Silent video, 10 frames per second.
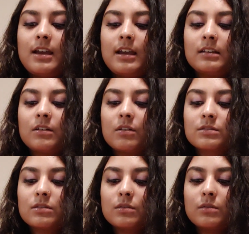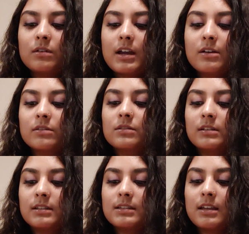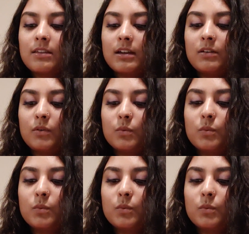And also, I'd also like to say that, you know,